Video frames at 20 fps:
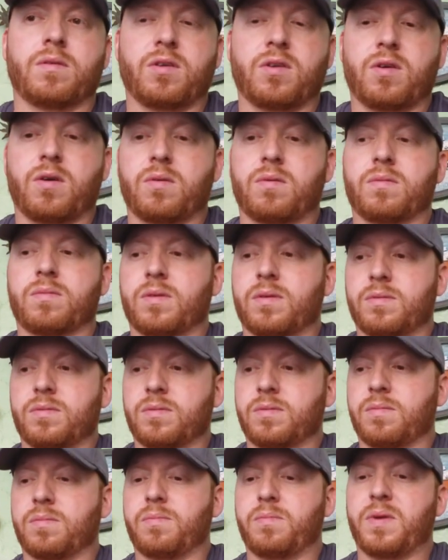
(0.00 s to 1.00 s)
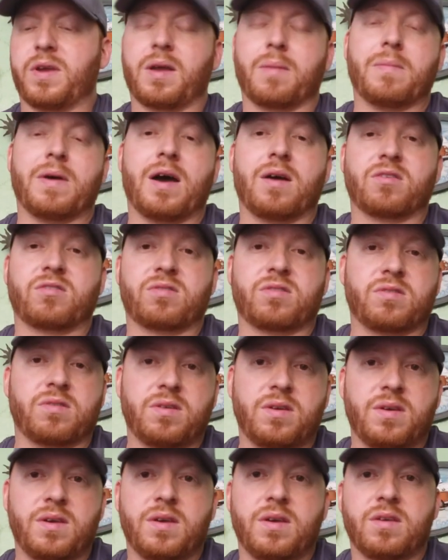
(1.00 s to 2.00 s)
you know, big amounts
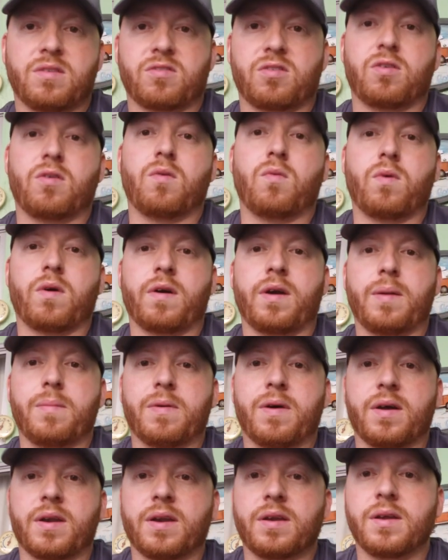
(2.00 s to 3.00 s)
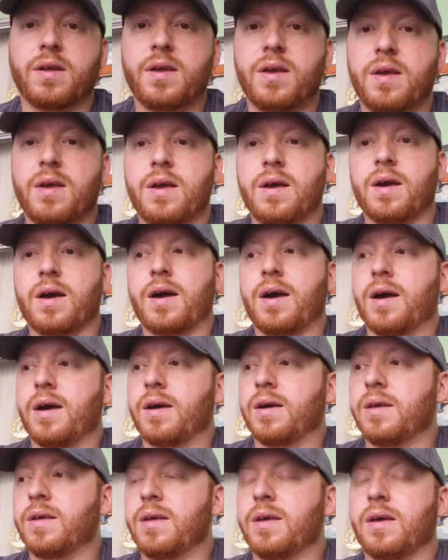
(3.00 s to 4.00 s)
so don't worry about it.
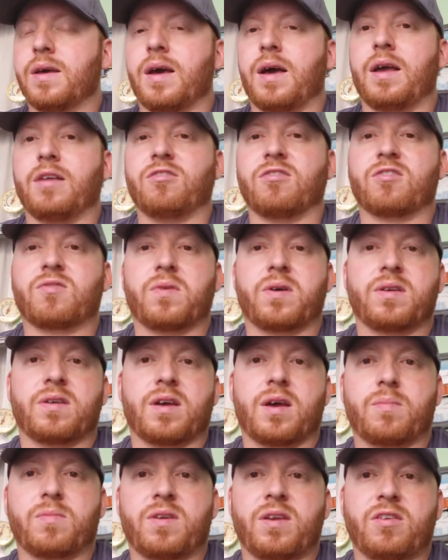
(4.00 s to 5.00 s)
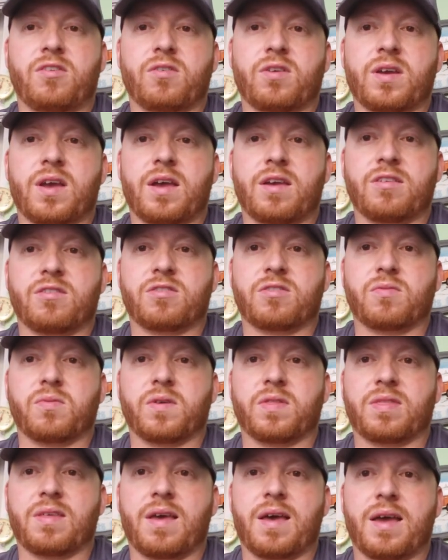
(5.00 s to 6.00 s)
Uh, I just wanted to update you guys
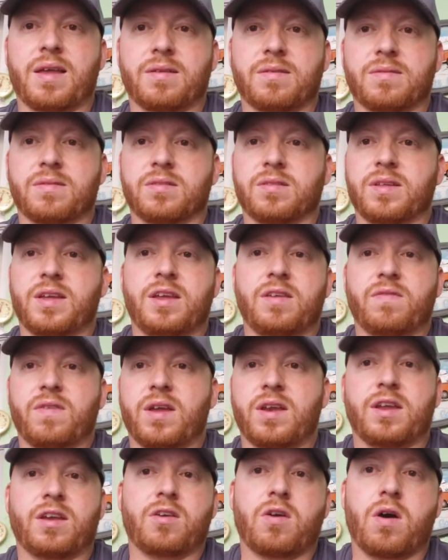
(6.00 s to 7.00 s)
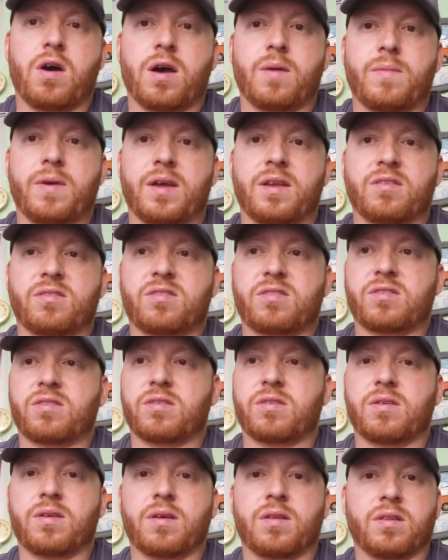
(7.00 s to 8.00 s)
with that. Leave any
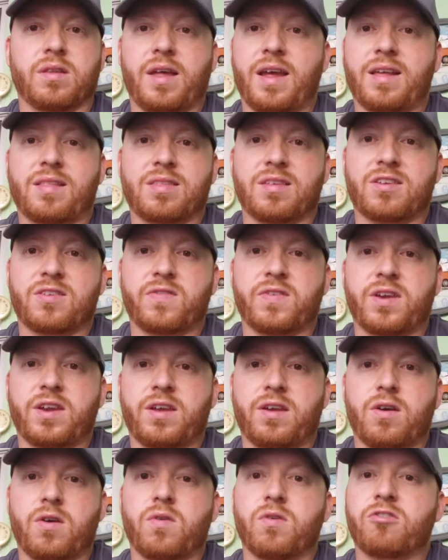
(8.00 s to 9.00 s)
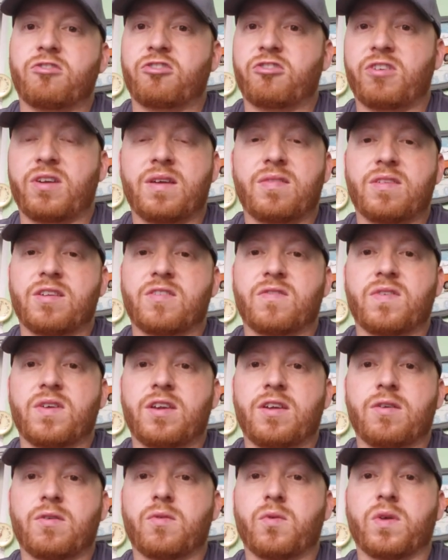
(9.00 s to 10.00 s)
comments, like this video, share this
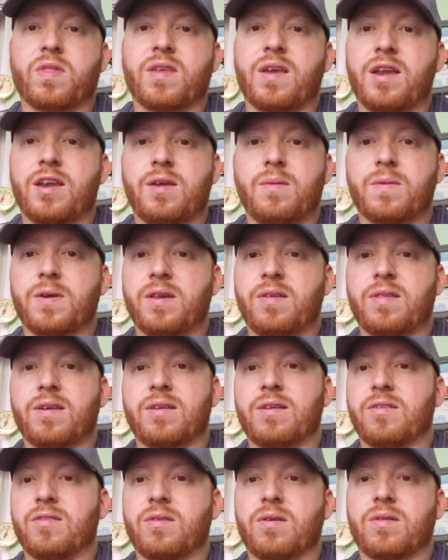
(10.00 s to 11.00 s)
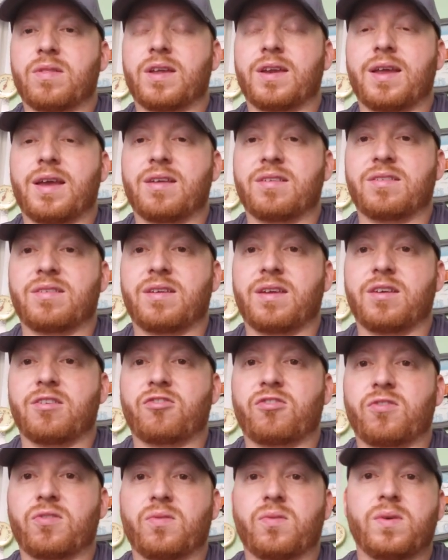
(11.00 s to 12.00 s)
video with anybody that you know that has the
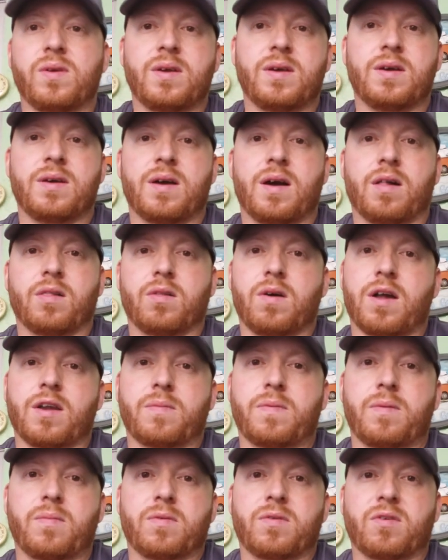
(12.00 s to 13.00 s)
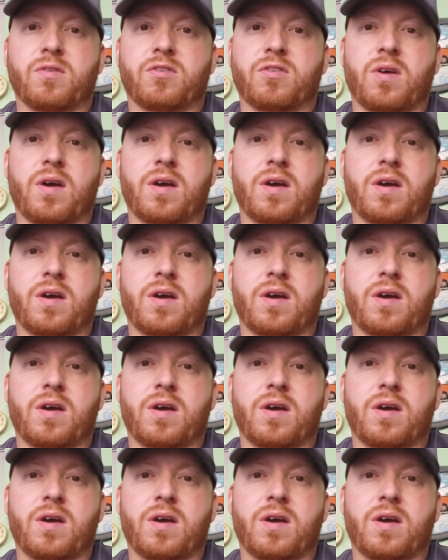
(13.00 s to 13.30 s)
issue. A lot of people don't